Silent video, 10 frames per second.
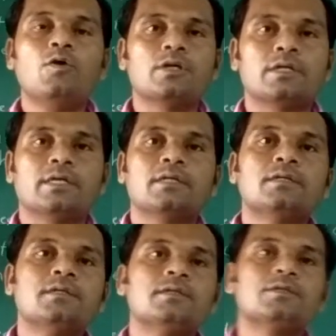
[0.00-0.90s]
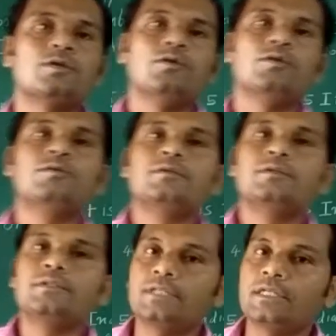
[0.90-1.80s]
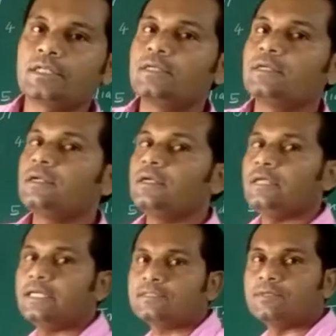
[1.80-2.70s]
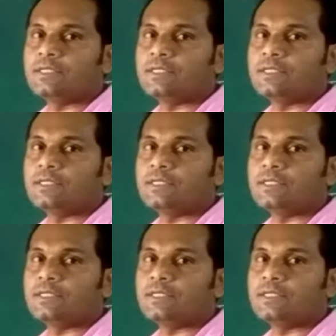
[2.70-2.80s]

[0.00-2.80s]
Okay, so children, let's